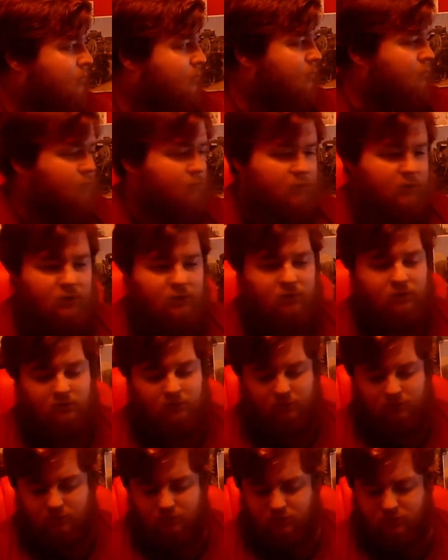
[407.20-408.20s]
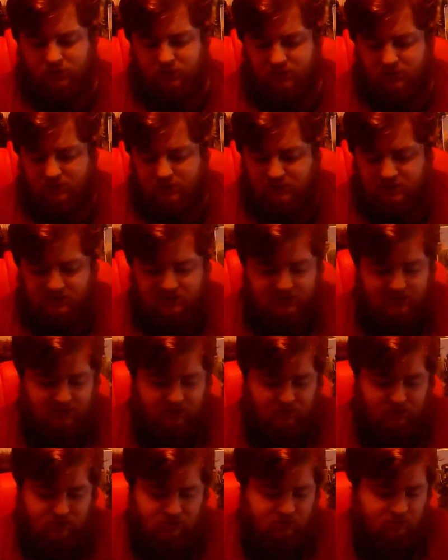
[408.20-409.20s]
Marina doing? She's, as I said,
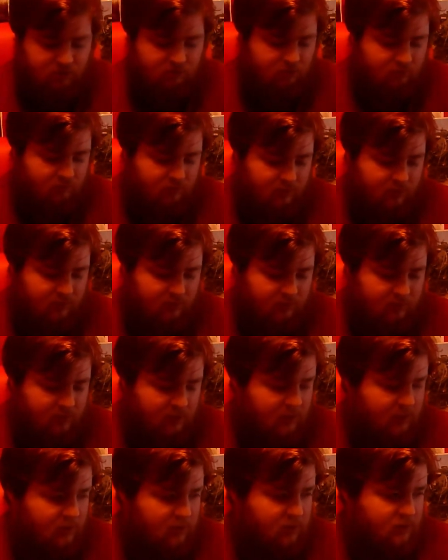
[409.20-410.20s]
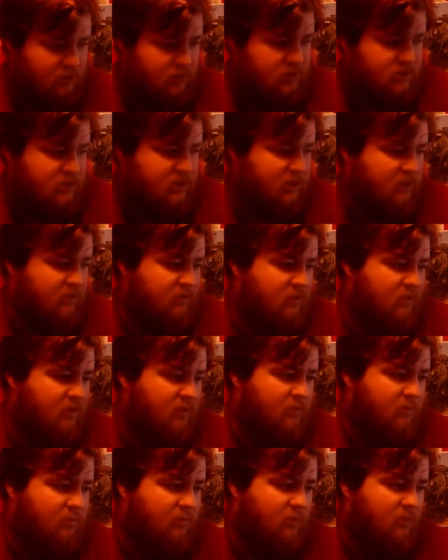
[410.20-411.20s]
she's doing alright. She's taking
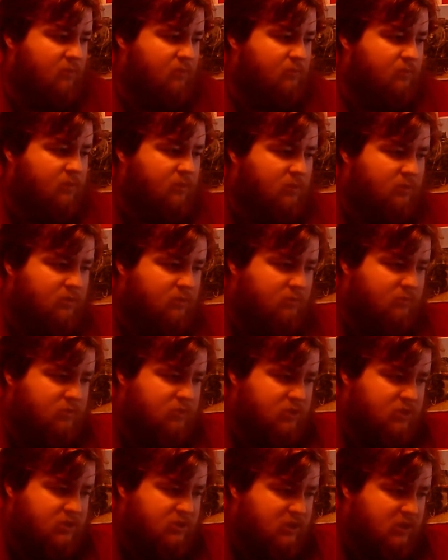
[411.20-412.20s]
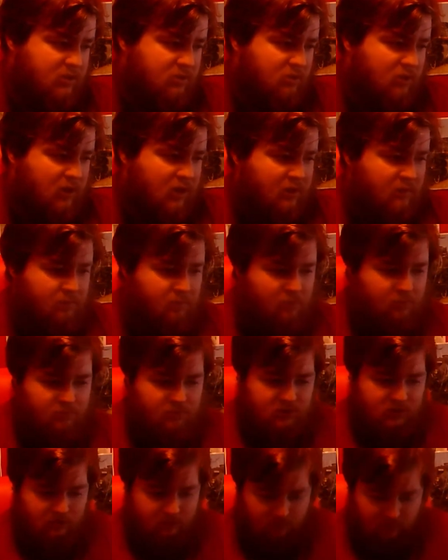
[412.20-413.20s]
time off because obviously she had not had a proper
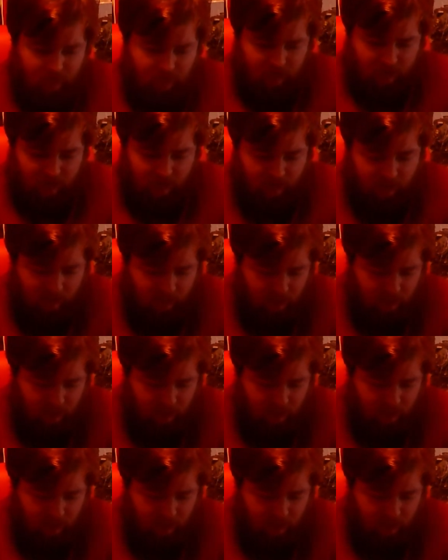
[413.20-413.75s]
time this year